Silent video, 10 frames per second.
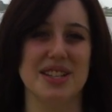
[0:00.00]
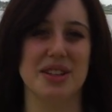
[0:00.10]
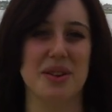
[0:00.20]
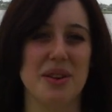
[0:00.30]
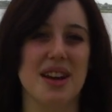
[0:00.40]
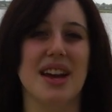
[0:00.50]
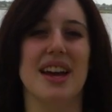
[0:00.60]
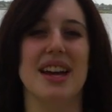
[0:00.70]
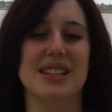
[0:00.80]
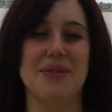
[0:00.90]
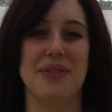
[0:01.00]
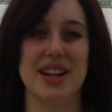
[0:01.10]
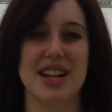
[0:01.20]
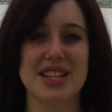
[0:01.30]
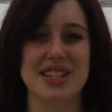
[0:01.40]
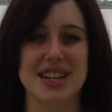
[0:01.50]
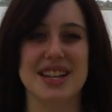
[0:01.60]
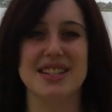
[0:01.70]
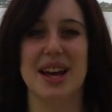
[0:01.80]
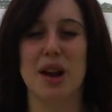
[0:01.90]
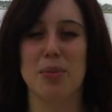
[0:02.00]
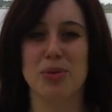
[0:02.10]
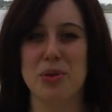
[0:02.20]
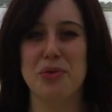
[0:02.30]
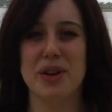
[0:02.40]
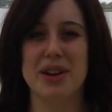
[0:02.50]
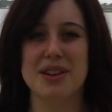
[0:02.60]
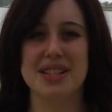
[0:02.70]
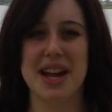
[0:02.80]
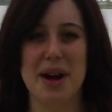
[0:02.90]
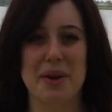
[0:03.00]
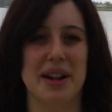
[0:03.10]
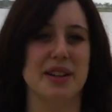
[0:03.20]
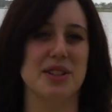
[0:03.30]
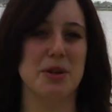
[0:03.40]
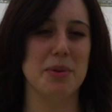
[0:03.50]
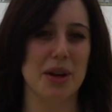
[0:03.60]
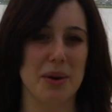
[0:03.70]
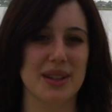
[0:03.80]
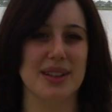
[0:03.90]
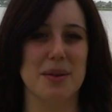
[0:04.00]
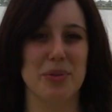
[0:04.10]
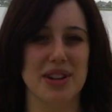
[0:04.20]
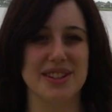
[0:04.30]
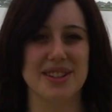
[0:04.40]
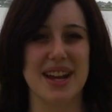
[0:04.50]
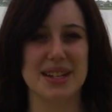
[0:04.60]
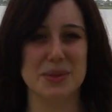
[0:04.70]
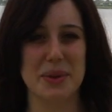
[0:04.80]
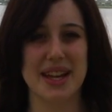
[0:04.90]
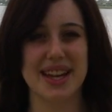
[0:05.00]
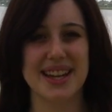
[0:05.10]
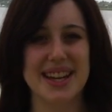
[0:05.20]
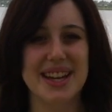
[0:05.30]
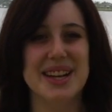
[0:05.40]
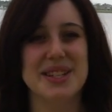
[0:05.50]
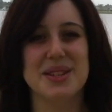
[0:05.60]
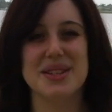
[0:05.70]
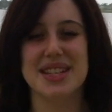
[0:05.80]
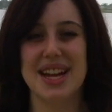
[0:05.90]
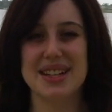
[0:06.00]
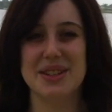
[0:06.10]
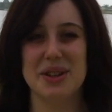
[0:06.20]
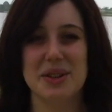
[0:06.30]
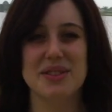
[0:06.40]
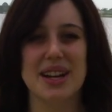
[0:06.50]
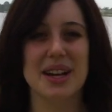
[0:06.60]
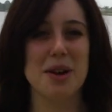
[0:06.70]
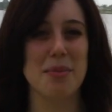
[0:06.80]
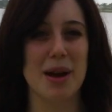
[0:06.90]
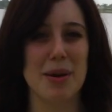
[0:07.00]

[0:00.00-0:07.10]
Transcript: issue is finished, it's at our proofreaders now, and it should be going to the printer next week. So stay tuned, check your